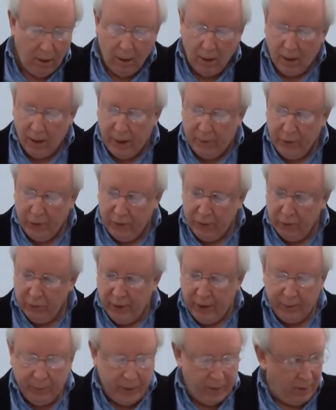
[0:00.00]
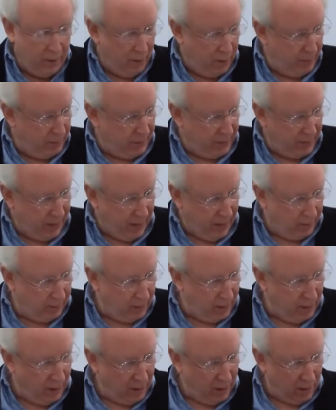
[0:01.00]
I'm going to read a poem
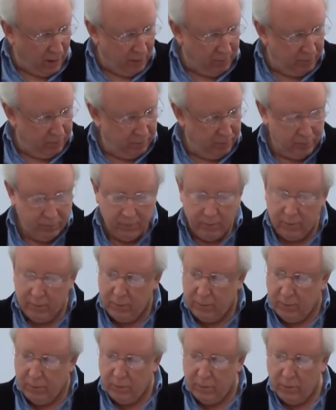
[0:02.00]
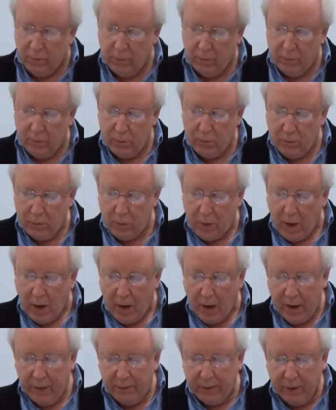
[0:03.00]
that, um,
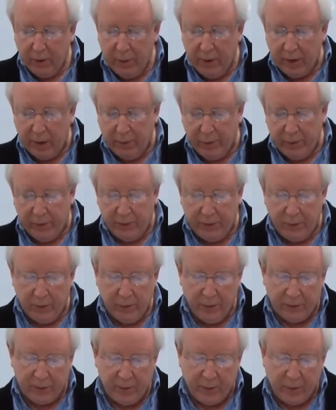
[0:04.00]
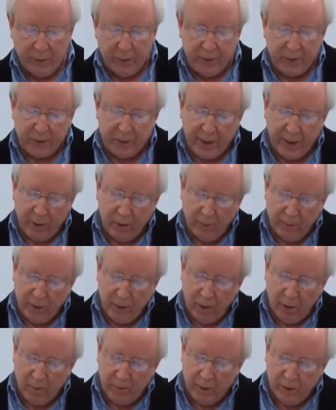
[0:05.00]
I think what I'm going to do is I'm going to read the title
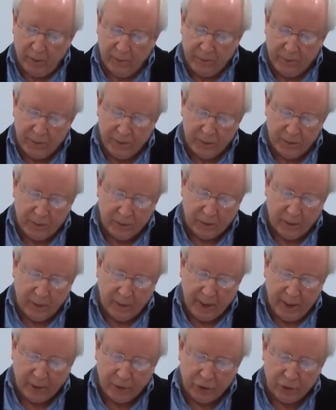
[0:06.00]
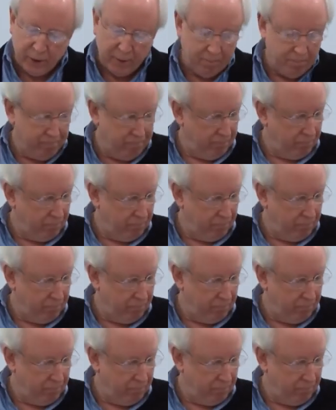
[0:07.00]
poem of this collection.